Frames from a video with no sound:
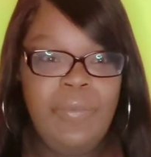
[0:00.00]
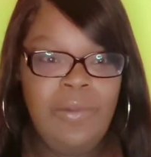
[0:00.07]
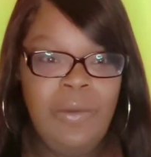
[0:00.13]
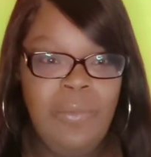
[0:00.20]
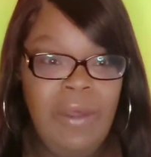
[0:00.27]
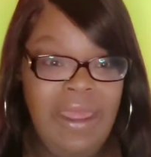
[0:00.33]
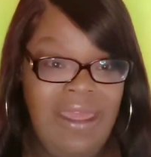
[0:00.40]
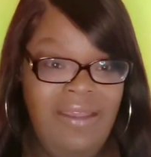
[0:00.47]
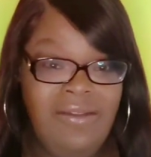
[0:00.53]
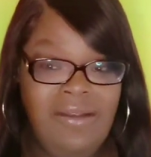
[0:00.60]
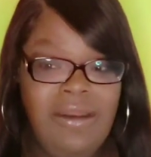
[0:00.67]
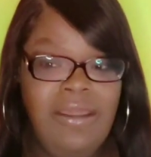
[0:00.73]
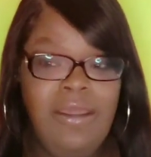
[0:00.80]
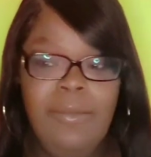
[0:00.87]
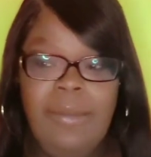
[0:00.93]
with
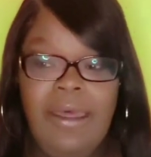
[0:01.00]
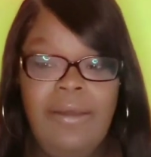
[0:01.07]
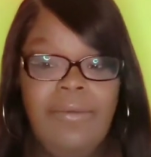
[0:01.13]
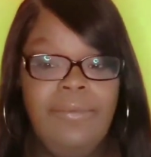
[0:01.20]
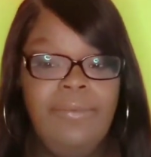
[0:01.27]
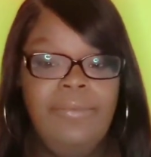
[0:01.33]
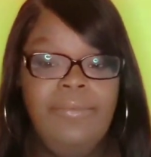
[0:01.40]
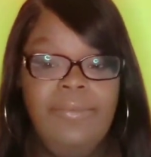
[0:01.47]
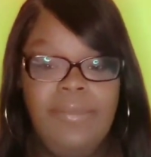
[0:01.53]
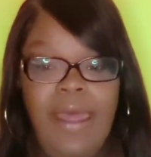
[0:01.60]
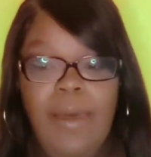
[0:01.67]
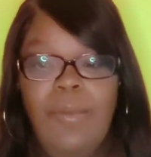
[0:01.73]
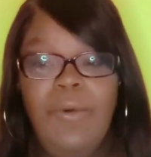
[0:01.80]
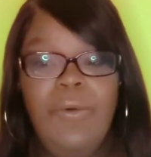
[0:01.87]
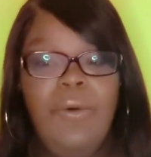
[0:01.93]
exiting him out.
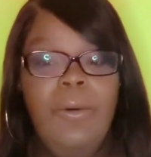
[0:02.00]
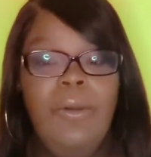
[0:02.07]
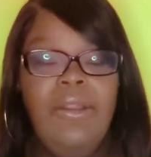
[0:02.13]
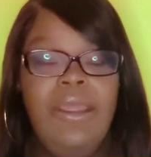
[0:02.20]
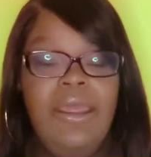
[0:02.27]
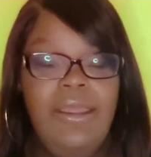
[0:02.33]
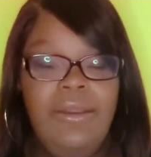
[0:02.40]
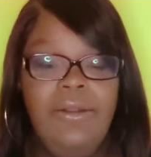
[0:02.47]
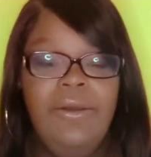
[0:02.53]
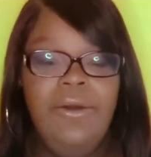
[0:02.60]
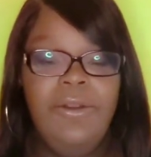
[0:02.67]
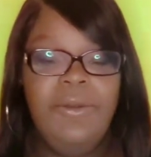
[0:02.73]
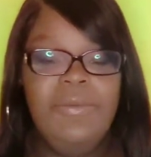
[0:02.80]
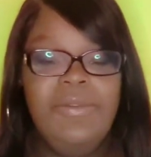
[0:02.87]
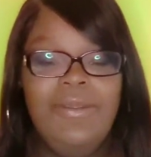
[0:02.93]
I'm cool with that. You know
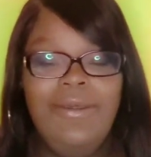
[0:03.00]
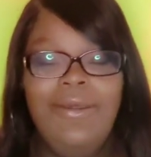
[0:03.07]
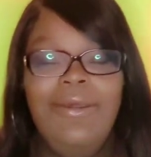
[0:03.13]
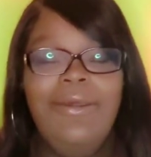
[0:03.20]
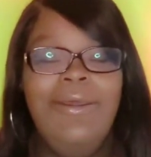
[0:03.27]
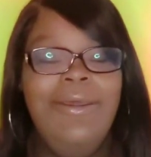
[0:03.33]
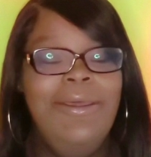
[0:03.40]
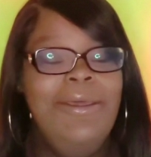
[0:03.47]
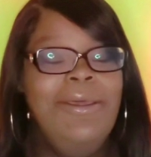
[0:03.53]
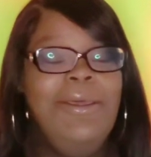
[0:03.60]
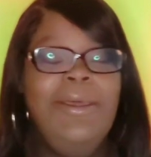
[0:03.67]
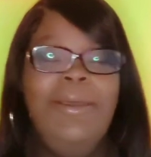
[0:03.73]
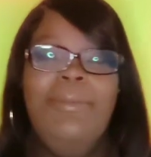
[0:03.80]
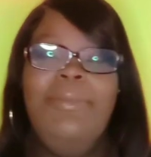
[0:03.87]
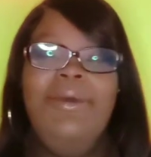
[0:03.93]
what I'm saying?
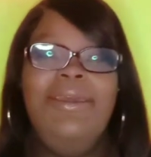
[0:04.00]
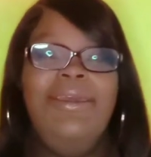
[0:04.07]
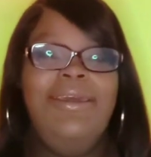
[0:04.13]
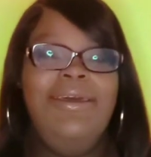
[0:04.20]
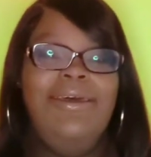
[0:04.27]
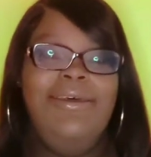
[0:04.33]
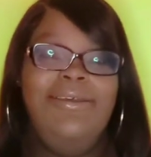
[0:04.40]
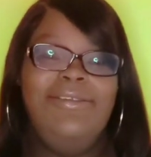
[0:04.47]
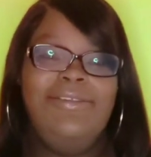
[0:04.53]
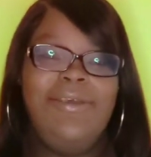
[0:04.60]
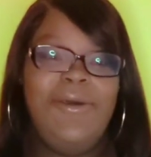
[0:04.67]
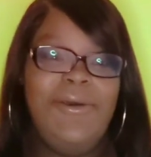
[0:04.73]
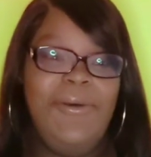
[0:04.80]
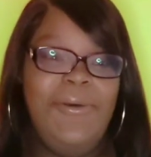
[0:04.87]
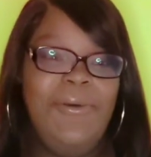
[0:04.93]
But yeah,
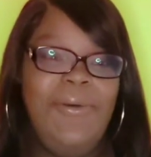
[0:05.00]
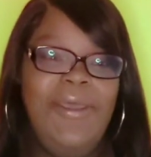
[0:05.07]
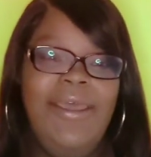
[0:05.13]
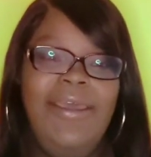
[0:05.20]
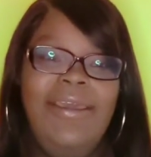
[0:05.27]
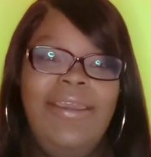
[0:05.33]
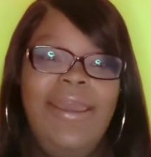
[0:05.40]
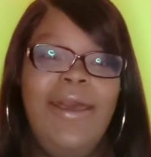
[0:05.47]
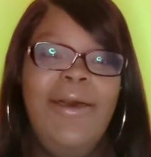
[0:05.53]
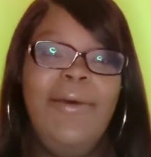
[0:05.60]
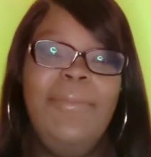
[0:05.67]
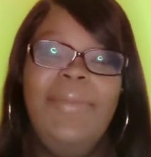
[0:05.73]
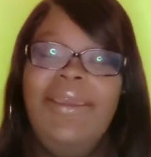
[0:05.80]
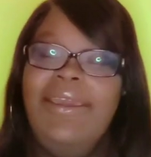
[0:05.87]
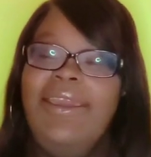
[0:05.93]
so y'all
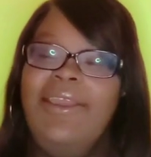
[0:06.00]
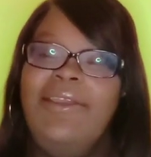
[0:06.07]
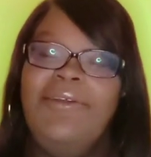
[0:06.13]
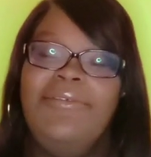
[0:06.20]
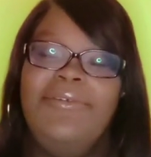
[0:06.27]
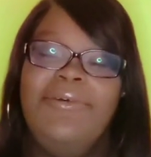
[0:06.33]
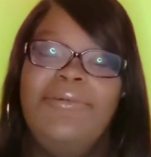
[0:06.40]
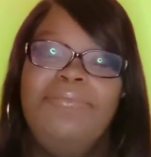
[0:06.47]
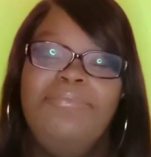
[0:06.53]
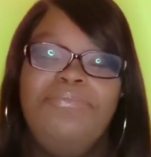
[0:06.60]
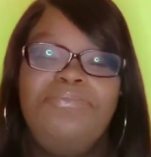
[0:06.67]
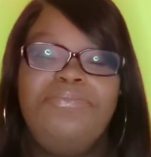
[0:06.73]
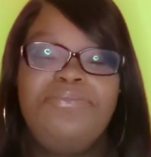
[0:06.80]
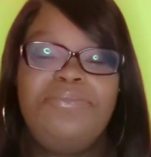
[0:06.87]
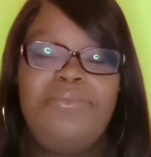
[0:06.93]
be careful.
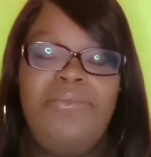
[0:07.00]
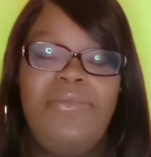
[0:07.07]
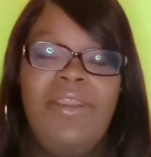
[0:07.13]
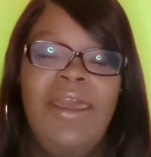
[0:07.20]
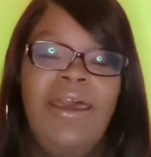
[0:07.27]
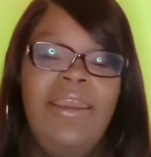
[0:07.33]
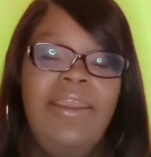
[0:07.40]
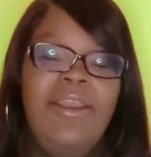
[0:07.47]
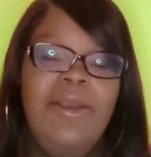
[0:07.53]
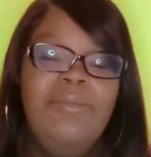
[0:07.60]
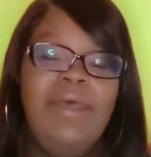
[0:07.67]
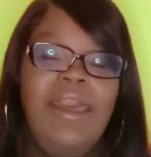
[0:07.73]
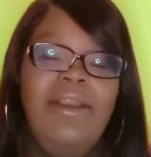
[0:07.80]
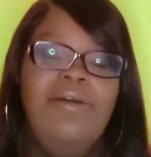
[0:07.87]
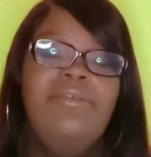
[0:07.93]
Like, I'm
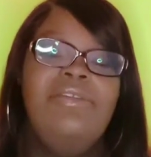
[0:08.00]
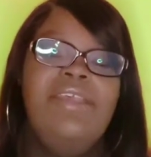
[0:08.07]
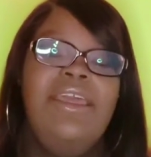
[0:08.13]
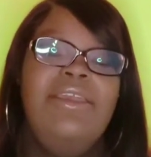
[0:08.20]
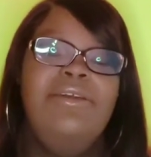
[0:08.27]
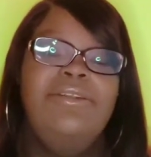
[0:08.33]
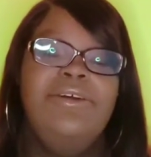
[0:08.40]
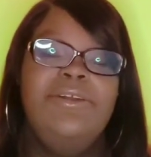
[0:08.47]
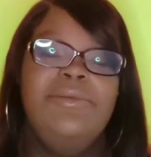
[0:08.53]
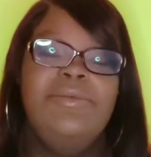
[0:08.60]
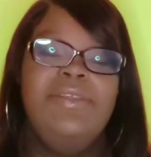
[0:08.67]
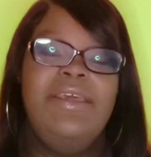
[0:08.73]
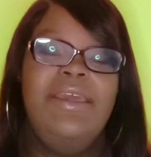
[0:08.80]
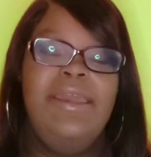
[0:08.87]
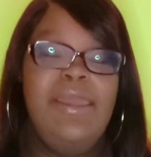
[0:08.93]
not gonna say, you know what I'm
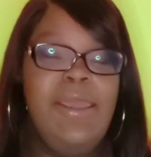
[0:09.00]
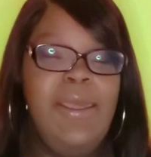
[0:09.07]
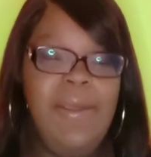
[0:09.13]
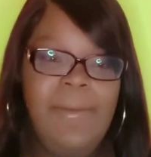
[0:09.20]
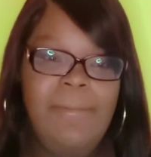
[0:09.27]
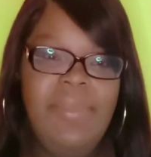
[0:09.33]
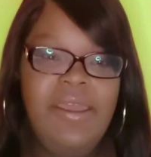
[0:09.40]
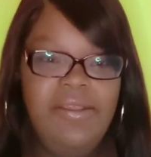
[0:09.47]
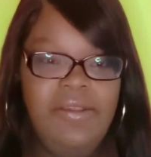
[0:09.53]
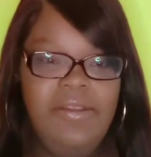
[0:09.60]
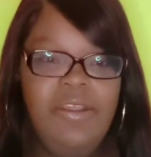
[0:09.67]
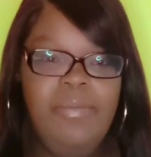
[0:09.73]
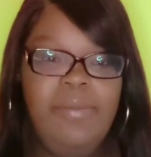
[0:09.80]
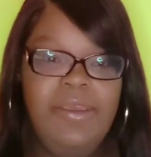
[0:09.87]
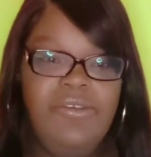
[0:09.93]
saying, be
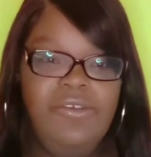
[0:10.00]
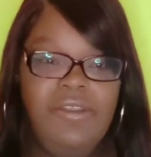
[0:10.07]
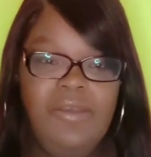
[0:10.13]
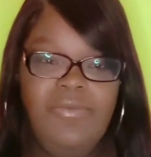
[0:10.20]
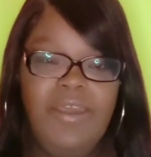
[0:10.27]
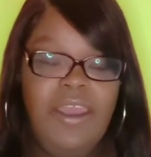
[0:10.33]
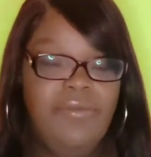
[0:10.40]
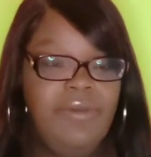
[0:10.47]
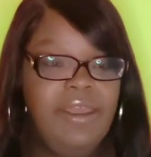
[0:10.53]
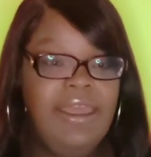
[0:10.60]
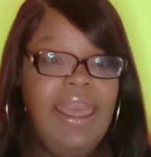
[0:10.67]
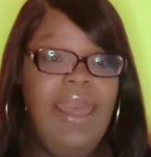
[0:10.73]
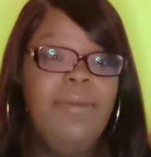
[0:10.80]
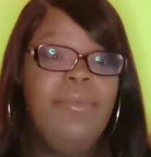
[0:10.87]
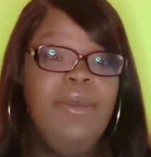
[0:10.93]
suspicious of every
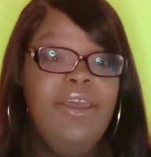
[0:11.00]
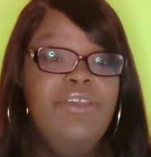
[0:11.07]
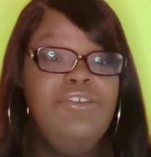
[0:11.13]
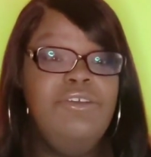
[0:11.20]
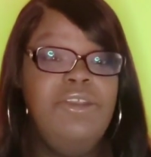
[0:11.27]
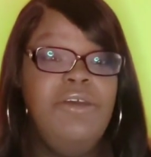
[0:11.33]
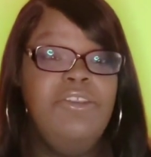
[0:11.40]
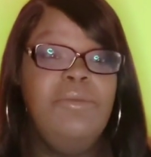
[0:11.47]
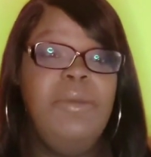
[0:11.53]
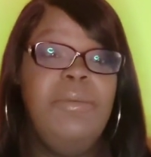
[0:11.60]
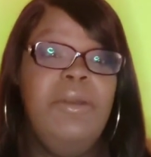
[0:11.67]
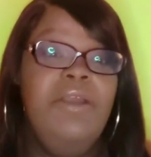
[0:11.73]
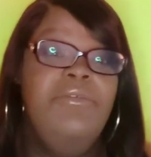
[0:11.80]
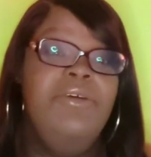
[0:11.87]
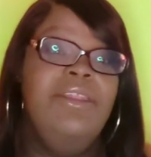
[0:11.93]
guy, because, you know, to be
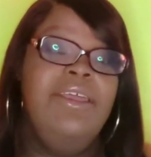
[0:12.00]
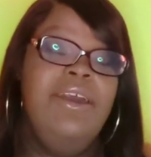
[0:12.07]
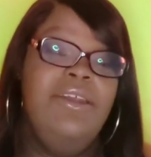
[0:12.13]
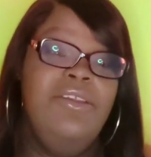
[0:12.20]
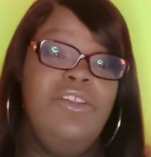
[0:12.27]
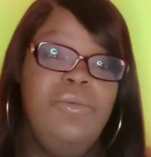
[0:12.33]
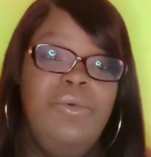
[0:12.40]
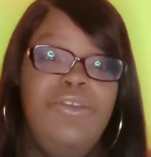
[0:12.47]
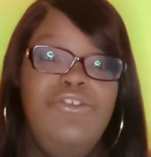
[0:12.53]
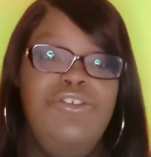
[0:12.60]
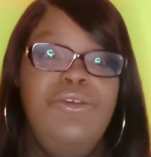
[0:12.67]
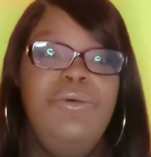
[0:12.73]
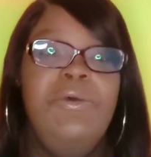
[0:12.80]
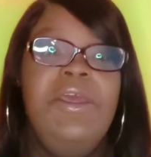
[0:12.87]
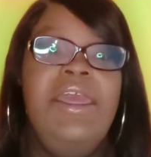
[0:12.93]
perfectly honest with
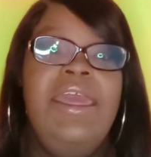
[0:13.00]
you,